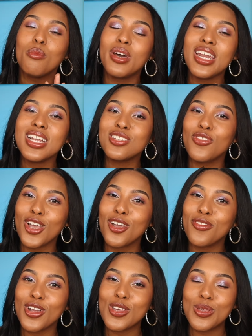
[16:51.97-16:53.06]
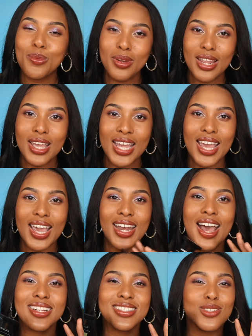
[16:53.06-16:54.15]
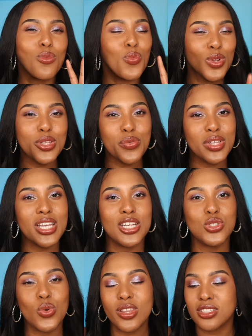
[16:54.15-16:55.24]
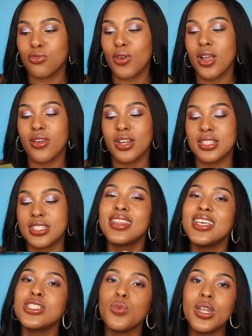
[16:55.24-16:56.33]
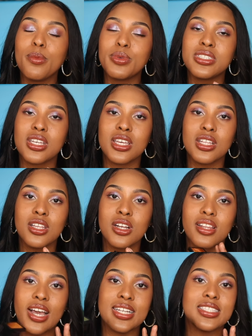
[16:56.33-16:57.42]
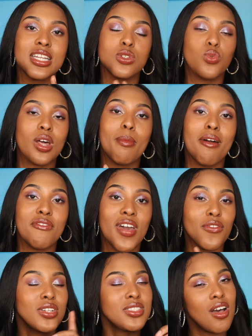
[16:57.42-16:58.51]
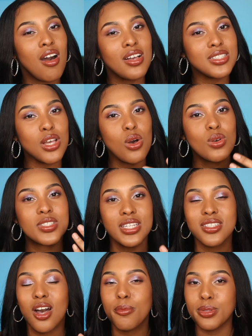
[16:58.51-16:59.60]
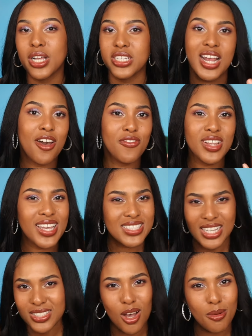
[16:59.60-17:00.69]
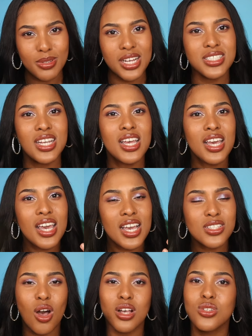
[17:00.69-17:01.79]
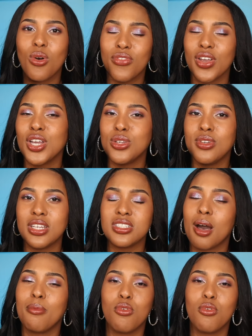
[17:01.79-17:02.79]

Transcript: but it is very, very unique, and I just really, really enjoy this fragrance. This one in particular, like I said, is one of my favorites. Also Santal Blush. I feel like Santal Blush is also a very unique Tom